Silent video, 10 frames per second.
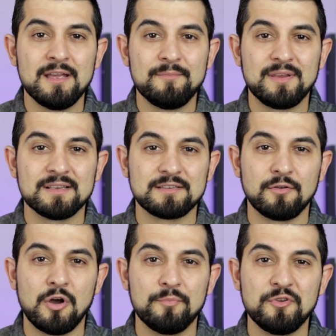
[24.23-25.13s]
because it'll
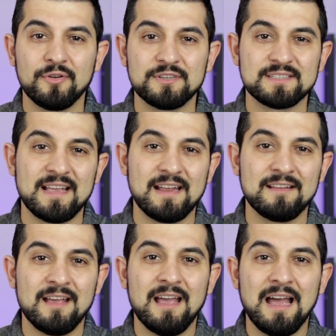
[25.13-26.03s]
help you
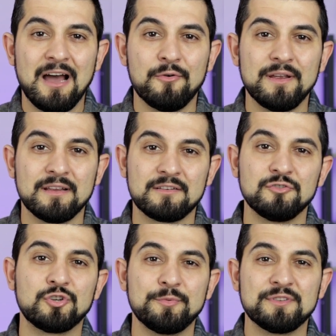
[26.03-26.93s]
understand how it
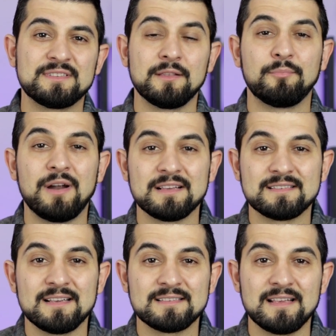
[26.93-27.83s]
contributes to the
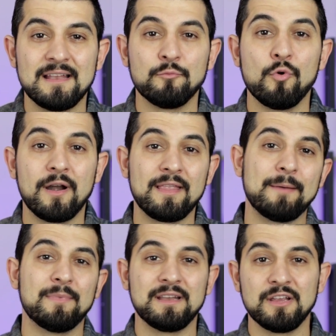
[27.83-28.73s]
process and where that money